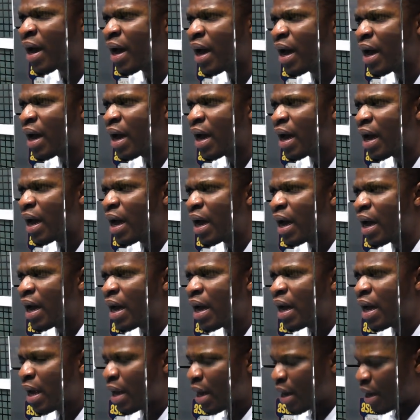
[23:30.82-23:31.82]
But when him
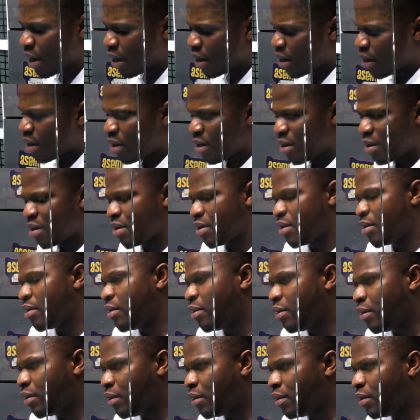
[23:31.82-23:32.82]
Lee Found
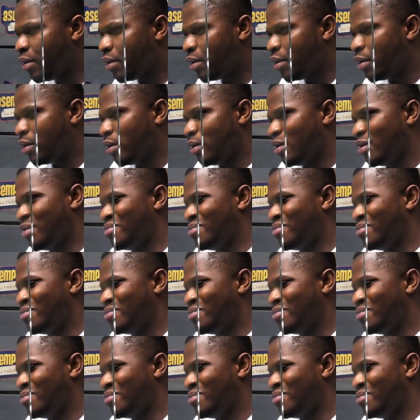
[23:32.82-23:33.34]
Company Limited.